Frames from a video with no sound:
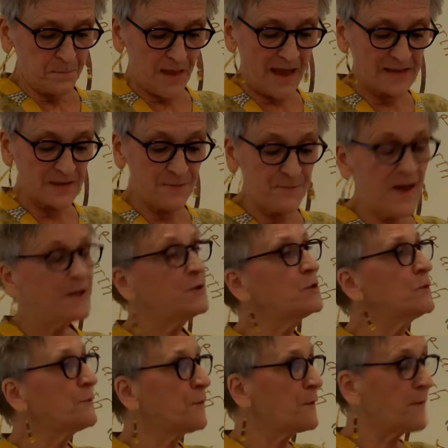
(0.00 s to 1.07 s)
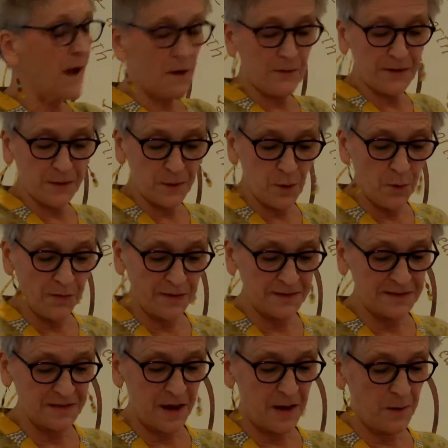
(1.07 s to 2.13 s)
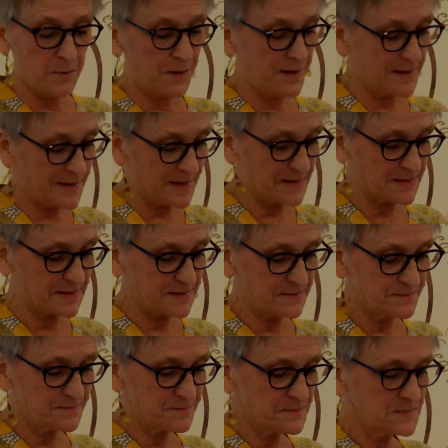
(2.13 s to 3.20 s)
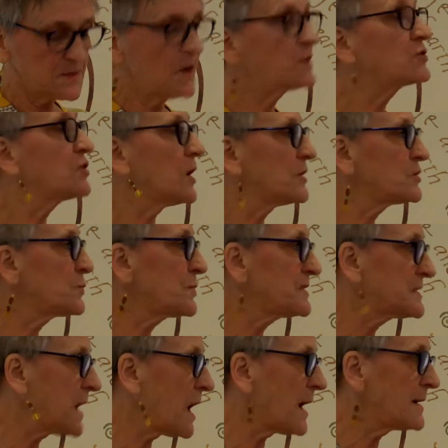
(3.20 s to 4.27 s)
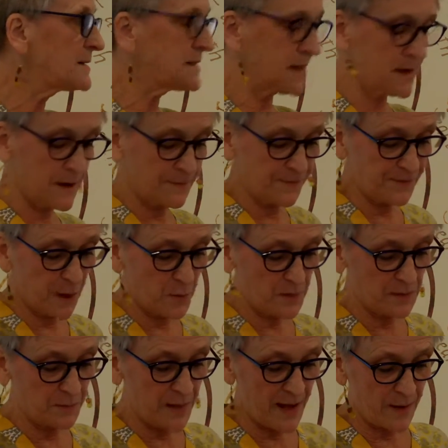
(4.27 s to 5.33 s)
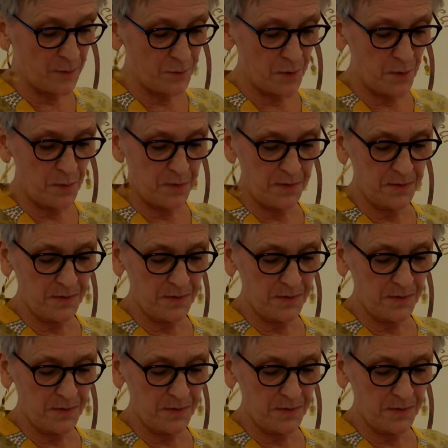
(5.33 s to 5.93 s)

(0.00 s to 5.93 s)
as a venue for varied clothing style, but it is. A judge presides in a flowing black robe.